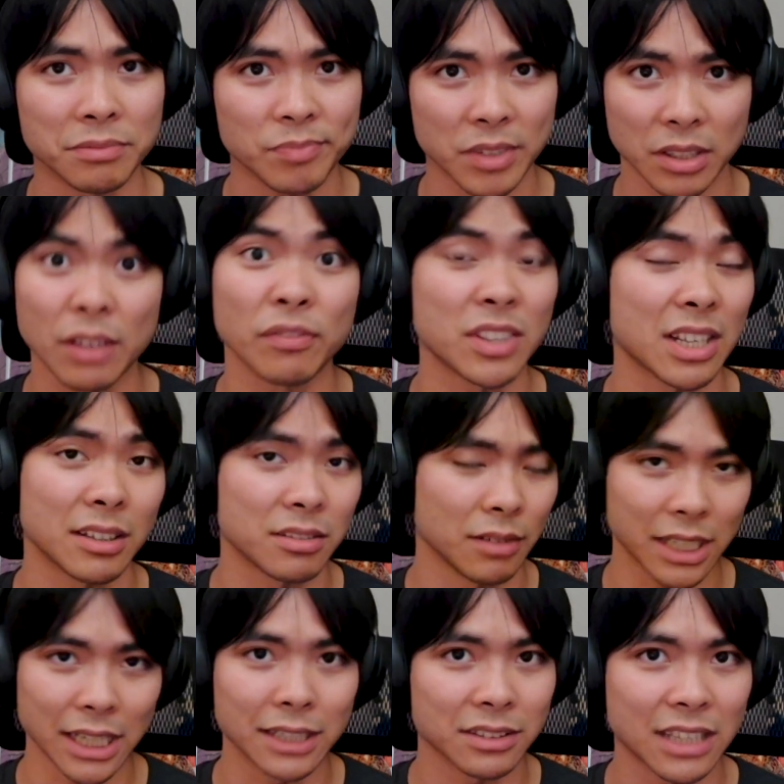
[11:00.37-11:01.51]

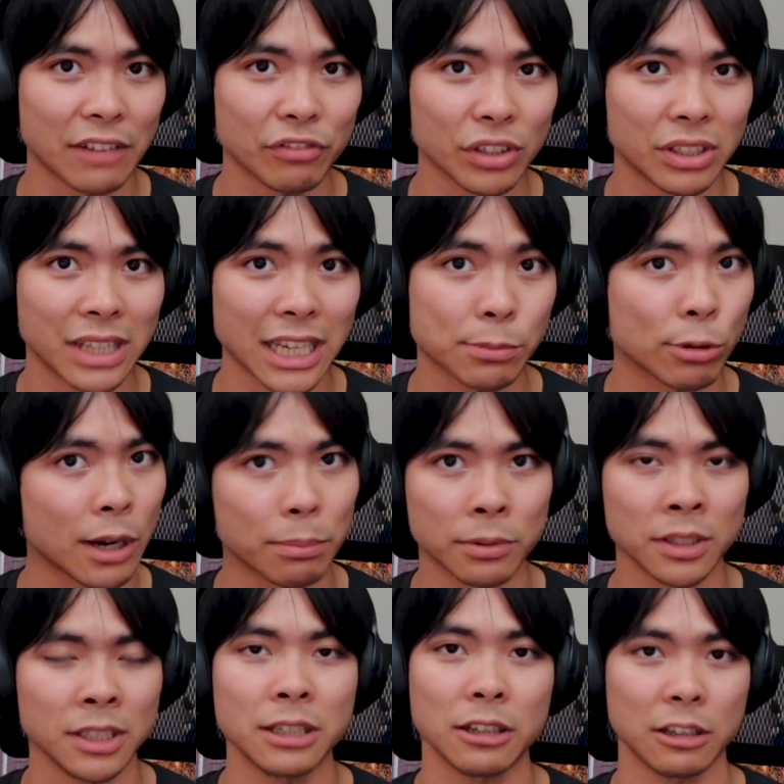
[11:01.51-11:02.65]
it's definitely a nice
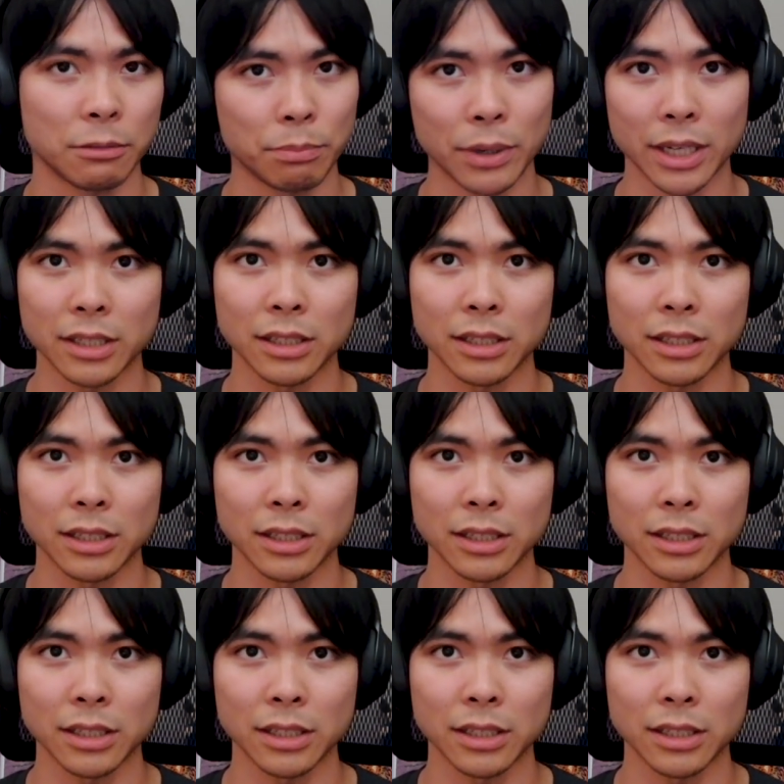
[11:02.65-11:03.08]
property, but